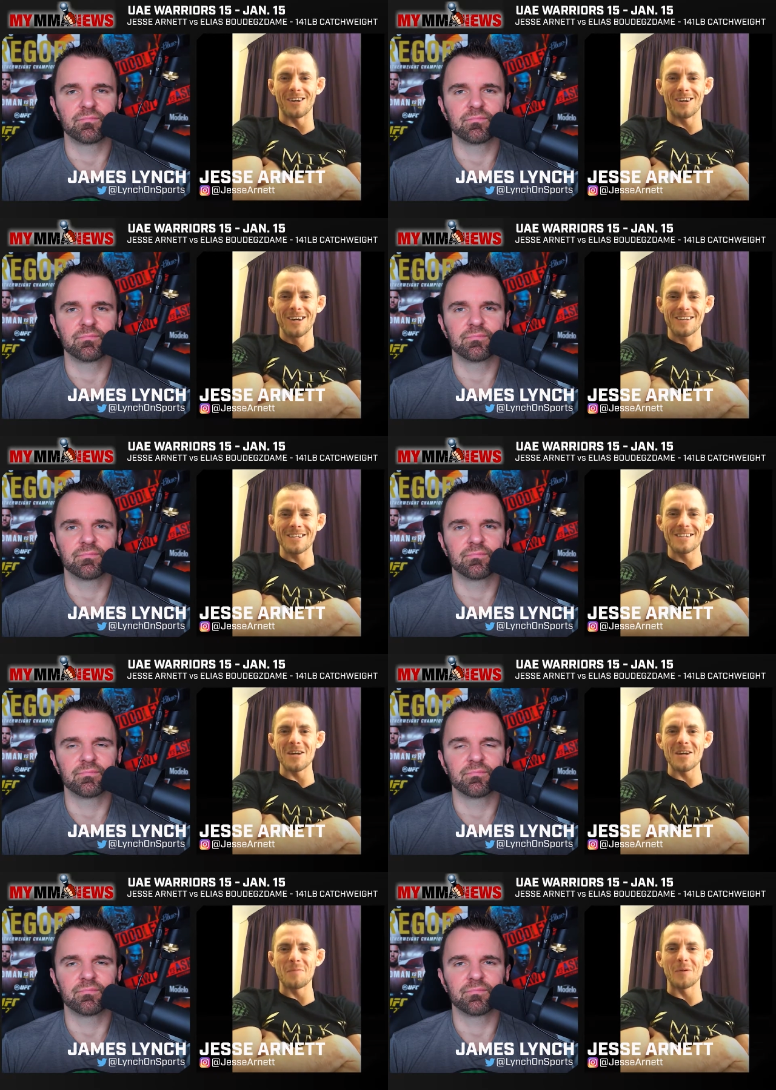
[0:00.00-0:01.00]
Speaker 1: and
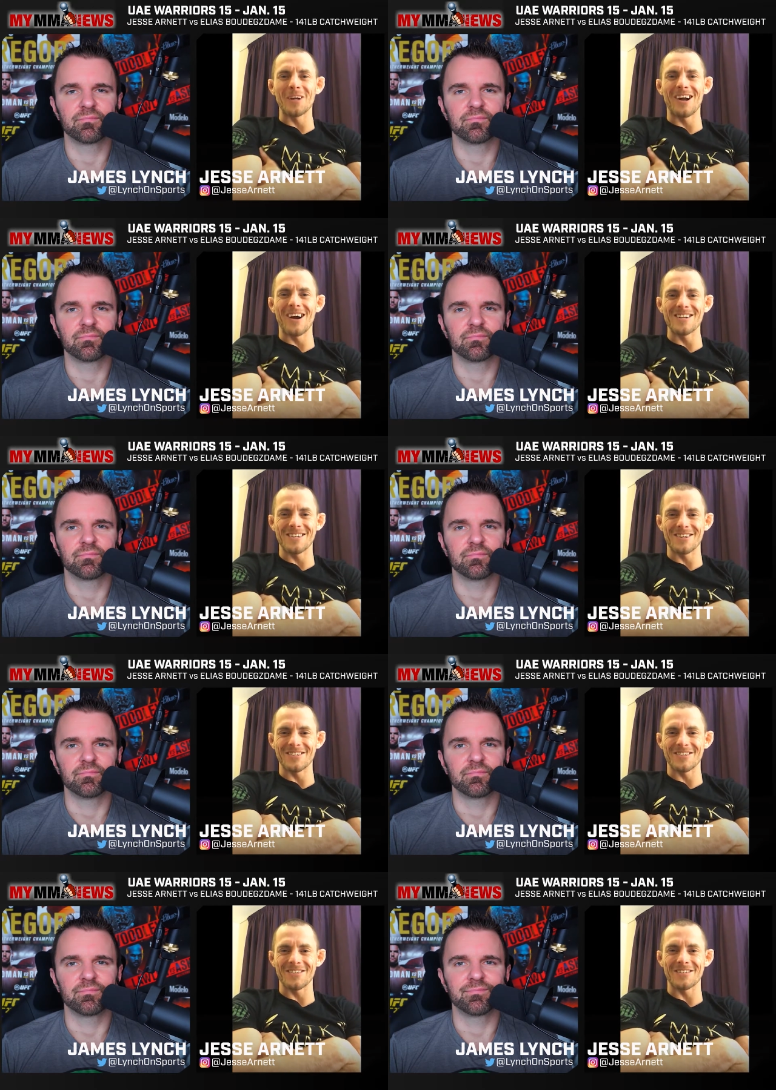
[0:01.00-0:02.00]
this guy's pulling guard
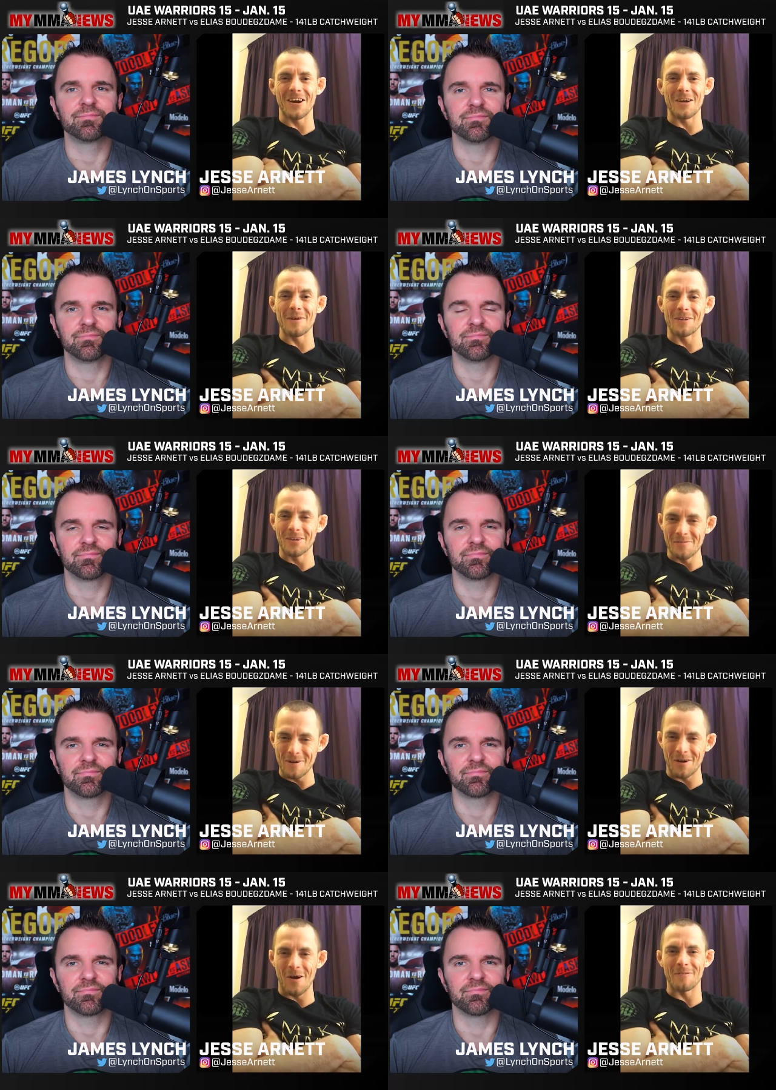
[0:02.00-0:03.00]
still, so he's got to be a
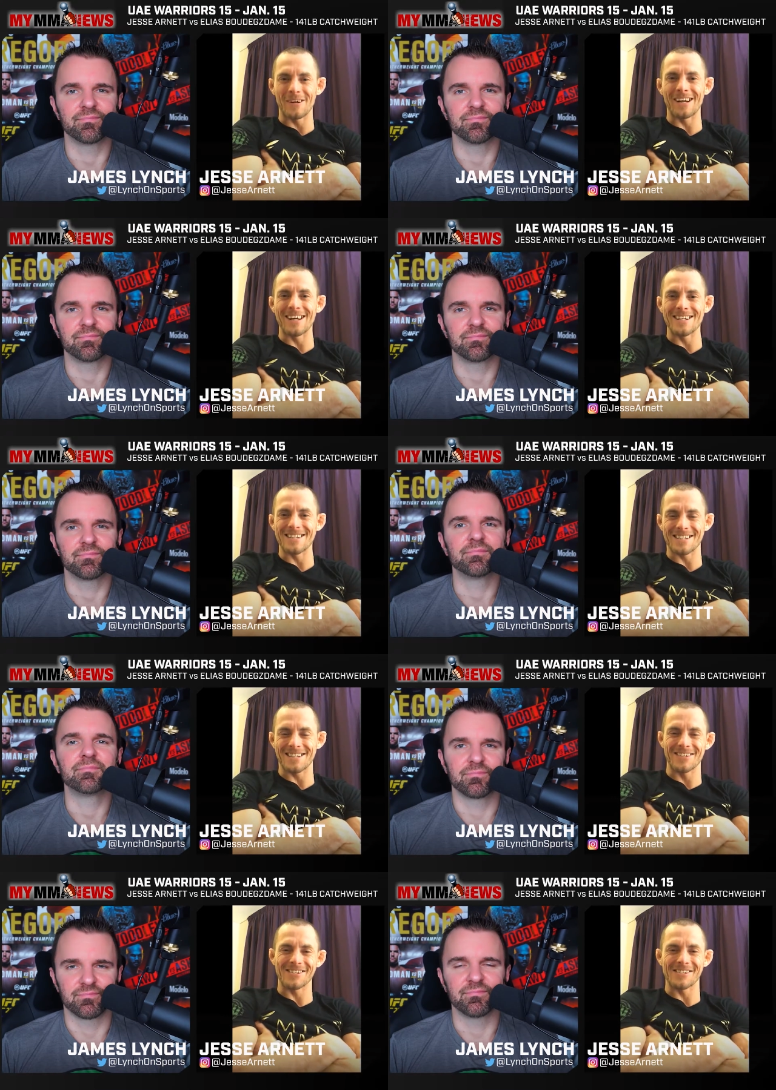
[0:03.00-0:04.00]
little bit confident in his
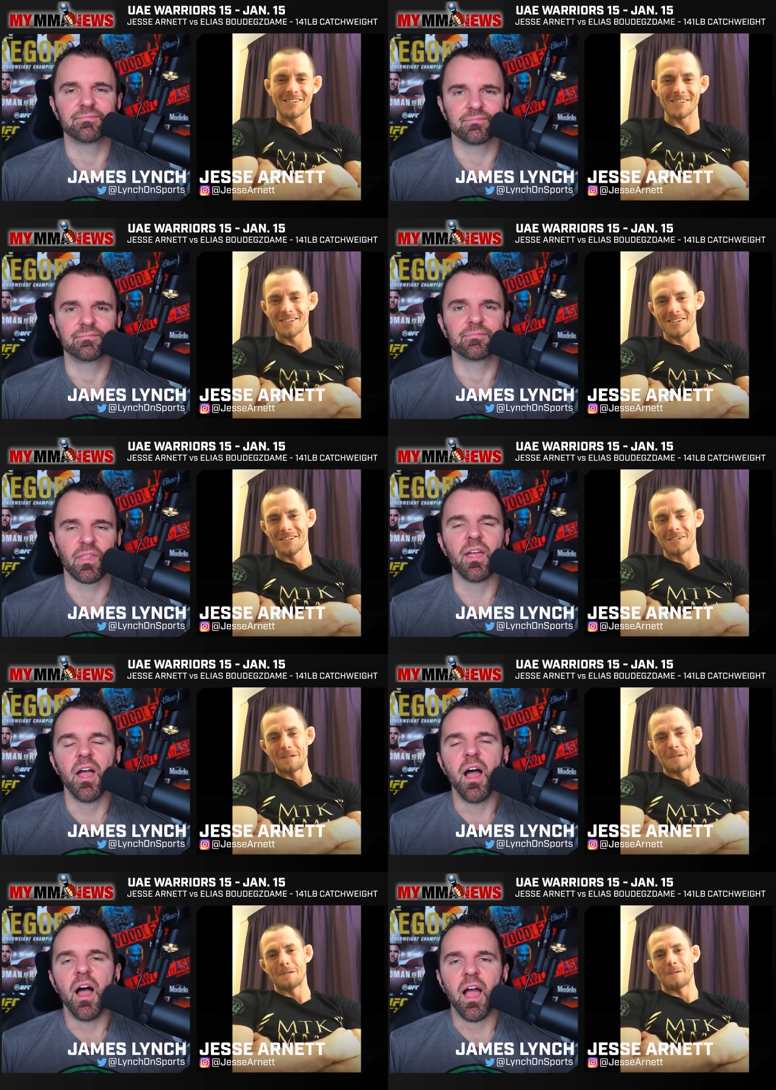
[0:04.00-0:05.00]
skills.
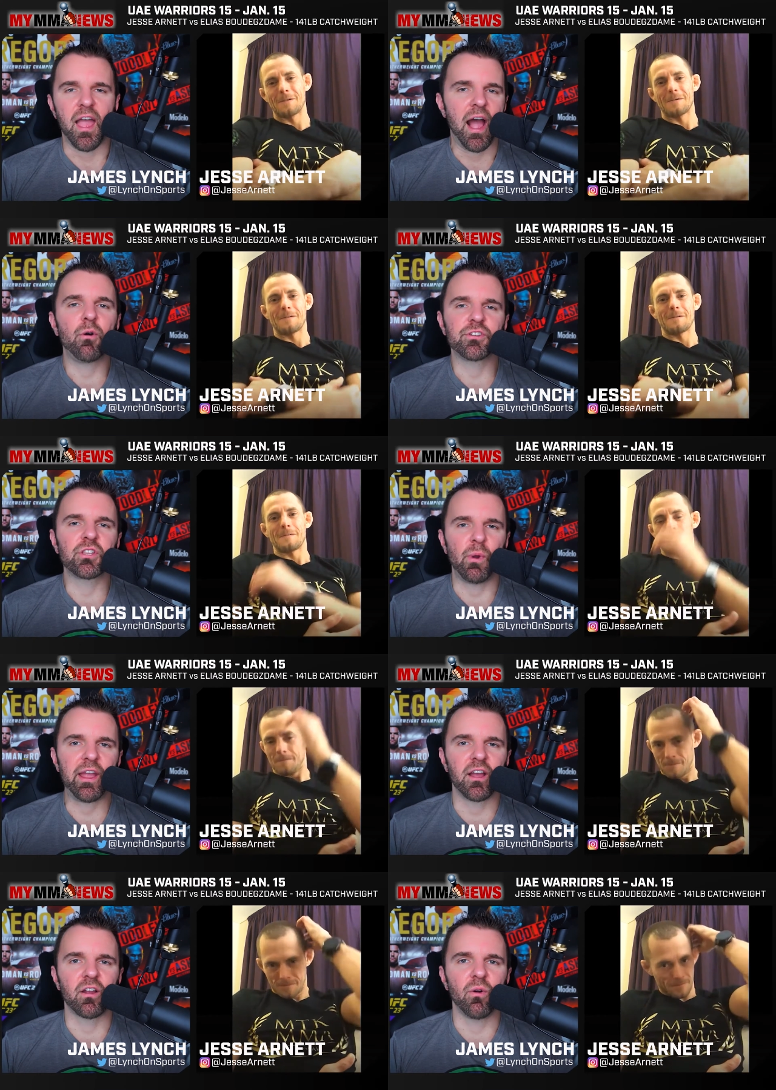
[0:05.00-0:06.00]
Speaker 2: How is the
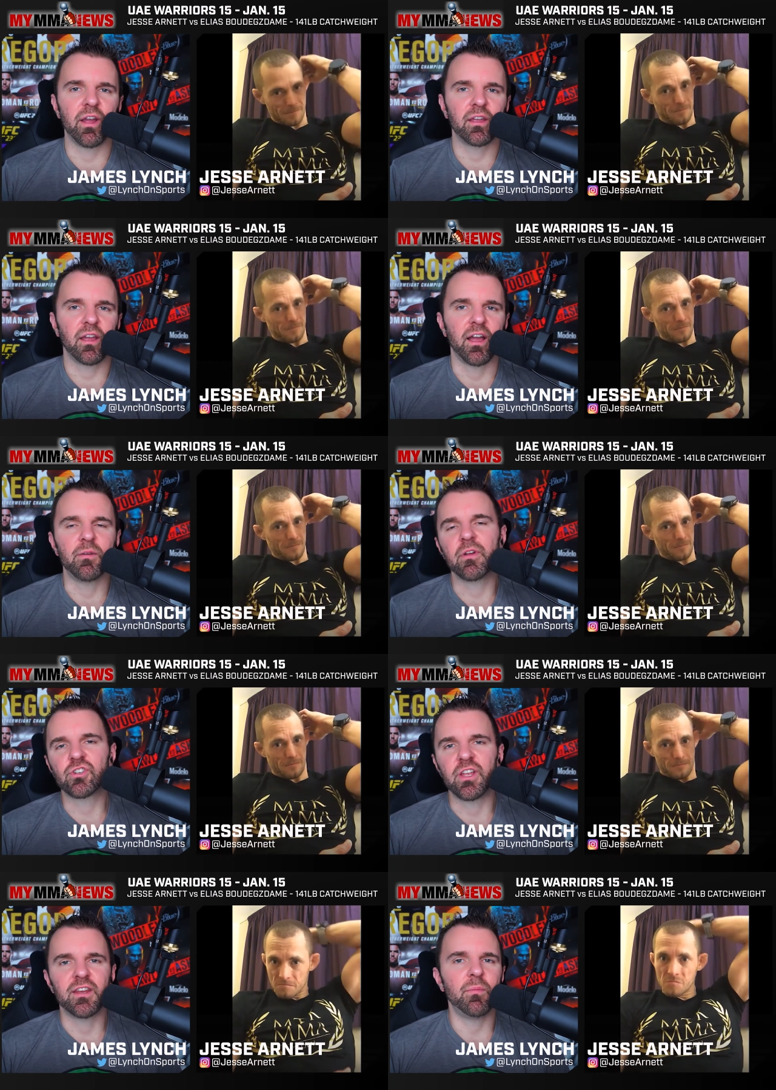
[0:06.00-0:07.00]
weight cut going? Uh, you
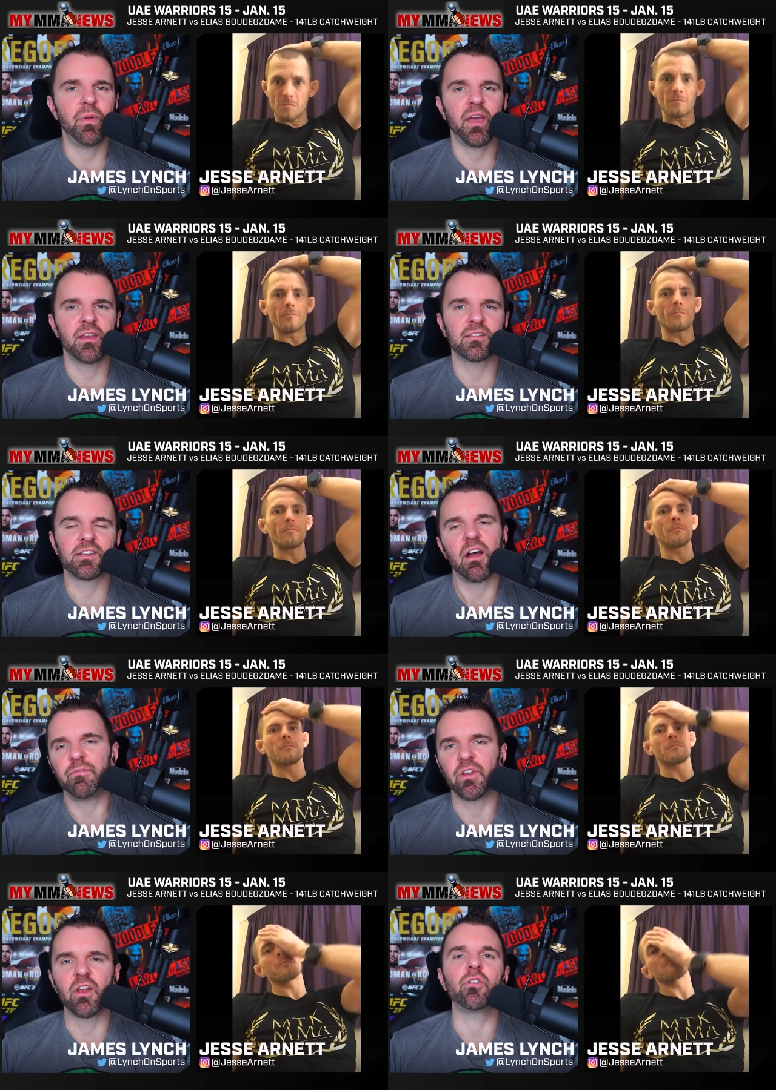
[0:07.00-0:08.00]
mentioned eating a bit and
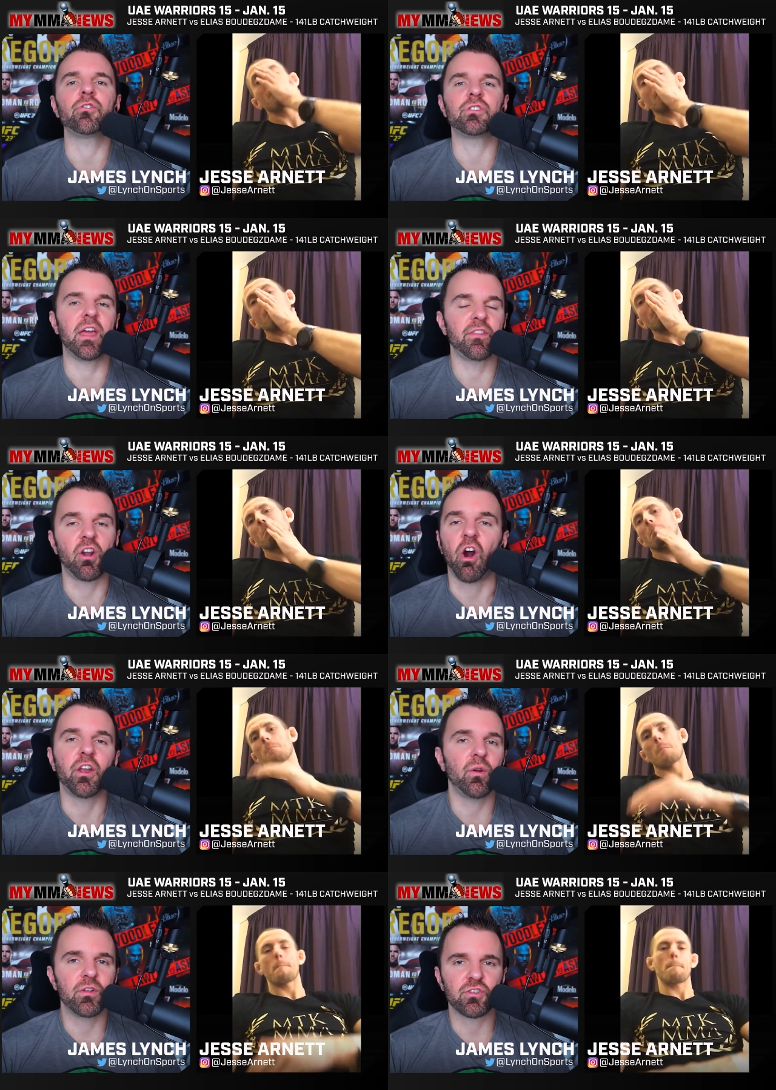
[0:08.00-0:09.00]
stuff, and I know you're getting the
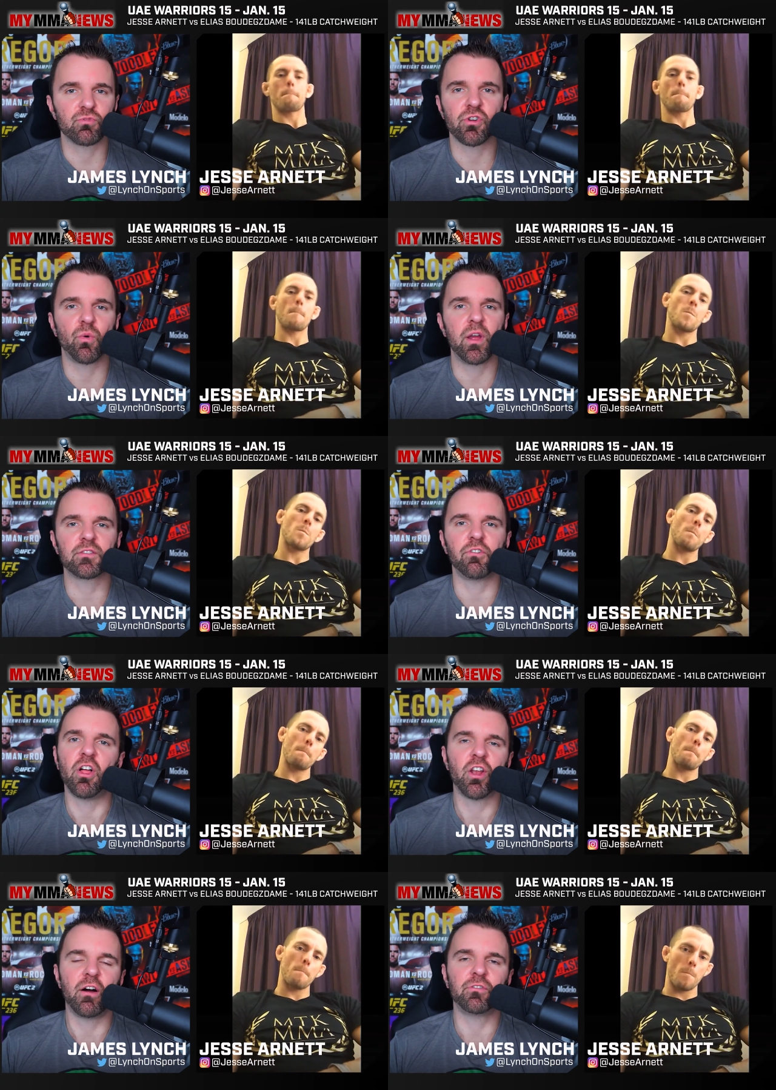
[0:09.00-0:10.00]
cardio in, so I'm sure the weight's
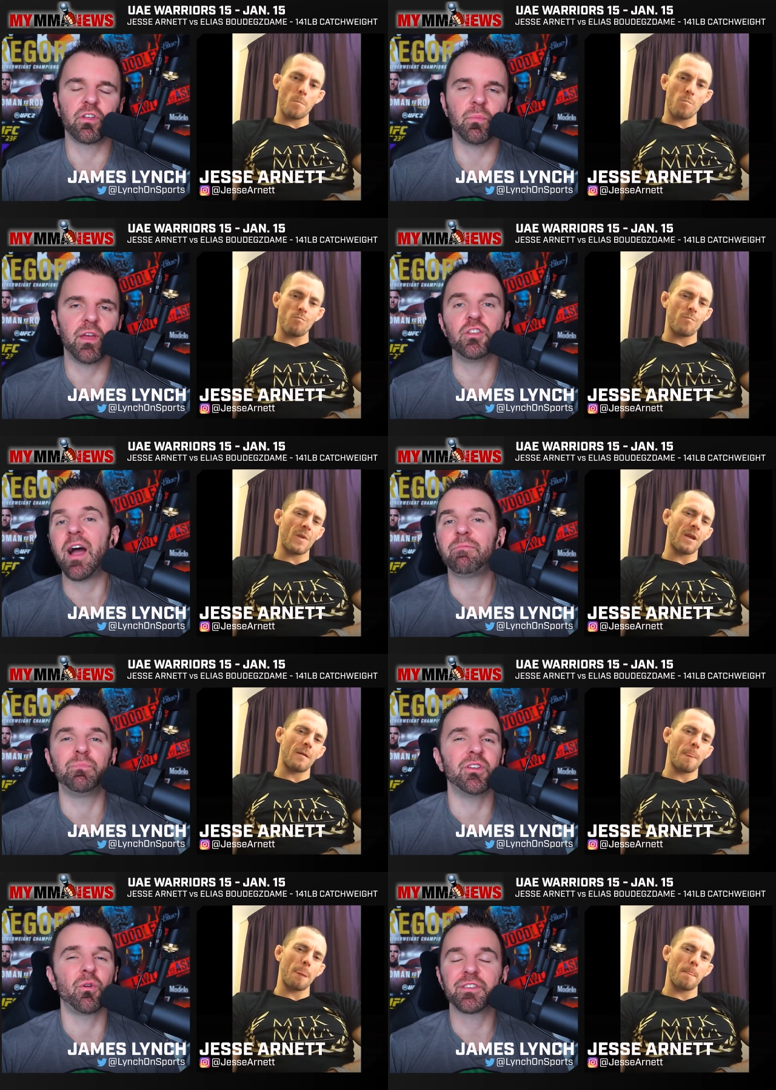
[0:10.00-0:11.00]
fallen off a little bit. And you have, you know,